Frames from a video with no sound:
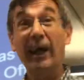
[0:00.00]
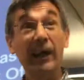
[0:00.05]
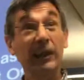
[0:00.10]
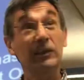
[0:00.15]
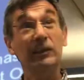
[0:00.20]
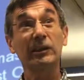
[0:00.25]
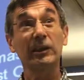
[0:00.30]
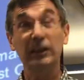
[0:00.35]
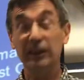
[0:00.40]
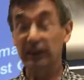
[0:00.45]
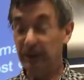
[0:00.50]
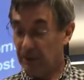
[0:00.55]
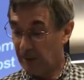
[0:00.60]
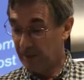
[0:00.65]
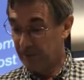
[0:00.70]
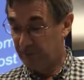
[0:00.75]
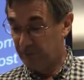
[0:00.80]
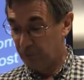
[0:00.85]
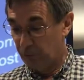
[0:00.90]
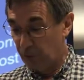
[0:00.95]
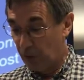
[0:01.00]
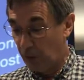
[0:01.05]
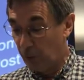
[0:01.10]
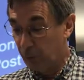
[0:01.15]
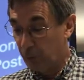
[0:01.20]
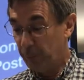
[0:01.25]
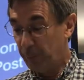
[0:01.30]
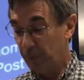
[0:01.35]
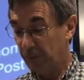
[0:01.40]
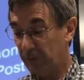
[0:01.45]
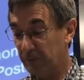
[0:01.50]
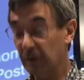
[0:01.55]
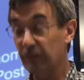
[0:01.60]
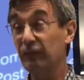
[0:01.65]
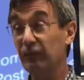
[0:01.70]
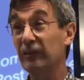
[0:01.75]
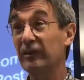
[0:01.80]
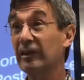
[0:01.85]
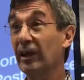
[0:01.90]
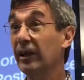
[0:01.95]
actually, as you know, the post
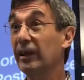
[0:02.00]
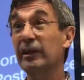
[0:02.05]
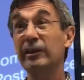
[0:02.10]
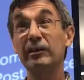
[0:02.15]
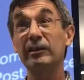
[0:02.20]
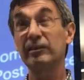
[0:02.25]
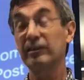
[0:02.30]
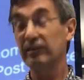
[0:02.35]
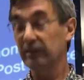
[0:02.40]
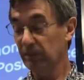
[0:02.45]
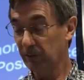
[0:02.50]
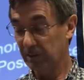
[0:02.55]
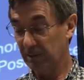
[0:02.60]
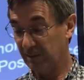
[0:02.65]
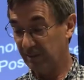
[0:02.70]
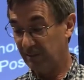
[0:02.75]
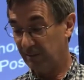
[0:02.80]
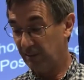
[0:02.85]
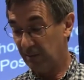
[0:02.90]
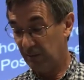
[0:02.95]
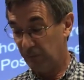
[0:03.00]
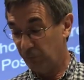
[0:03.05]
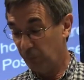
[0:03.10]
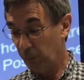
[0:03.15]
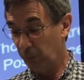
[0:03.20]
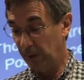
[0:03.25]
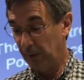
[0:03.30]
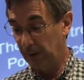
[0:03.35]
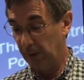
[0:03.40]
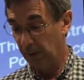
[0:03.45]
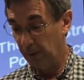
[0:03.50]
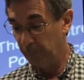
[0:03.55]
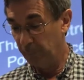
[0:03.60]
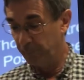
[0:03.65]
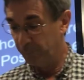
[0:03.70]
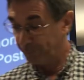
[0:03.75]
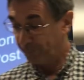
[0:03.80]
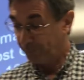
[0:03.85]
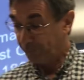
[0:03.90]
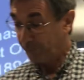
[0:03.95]
office site is still just a void.
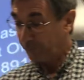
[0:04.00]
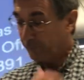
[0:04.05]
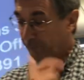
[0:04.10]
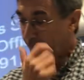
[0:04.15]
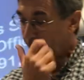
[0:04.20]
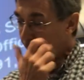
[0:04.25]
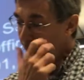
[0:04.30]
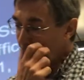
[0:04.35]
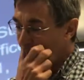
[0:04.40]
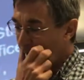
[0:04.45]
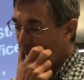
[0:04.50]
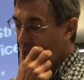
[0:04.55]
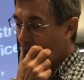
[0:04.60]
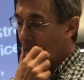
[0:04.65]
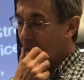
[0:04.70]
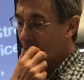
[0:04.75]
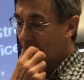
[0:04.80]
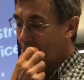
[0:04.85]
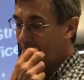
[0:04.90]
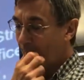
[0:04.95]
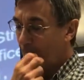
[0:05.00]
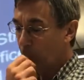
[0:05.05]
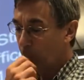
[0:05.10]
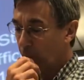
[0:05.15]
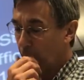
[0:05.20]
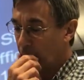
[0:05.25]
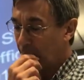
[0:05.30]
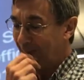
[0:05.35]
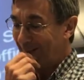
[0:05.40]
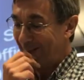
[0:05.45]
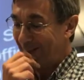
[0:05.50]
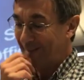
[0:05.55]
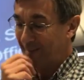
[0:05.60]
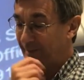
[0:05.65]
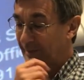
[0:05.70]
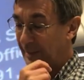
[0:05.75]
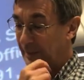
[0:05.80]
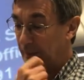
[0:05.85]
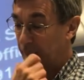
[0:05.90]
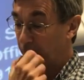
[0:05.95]
So now we're looking at a
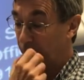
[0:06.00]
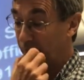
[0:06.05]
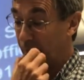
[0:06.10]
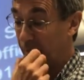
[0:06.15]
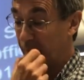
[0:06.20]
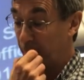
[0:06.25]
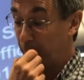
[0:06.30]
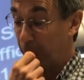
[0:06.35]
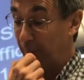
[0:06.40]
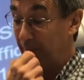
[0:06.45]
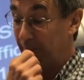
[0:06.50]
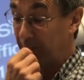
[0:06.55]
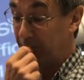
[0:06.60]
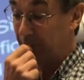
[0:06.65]
scheme for the Spray